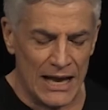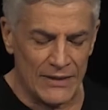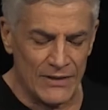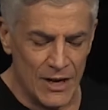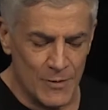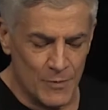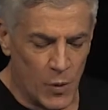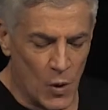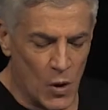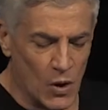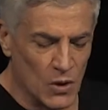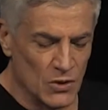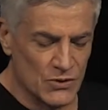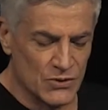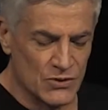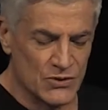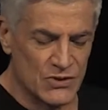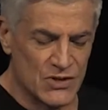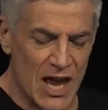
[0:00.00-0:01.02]
And then
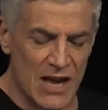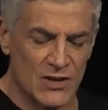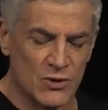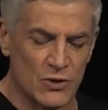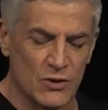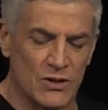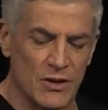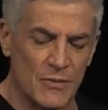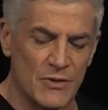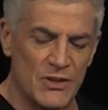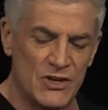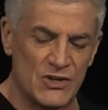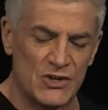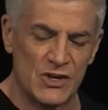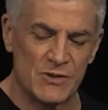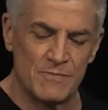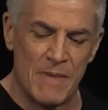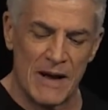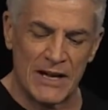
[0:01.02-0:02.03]
Paul says to Timothy, he
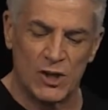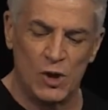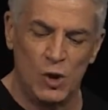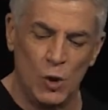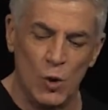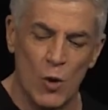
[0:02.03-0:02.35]
says, but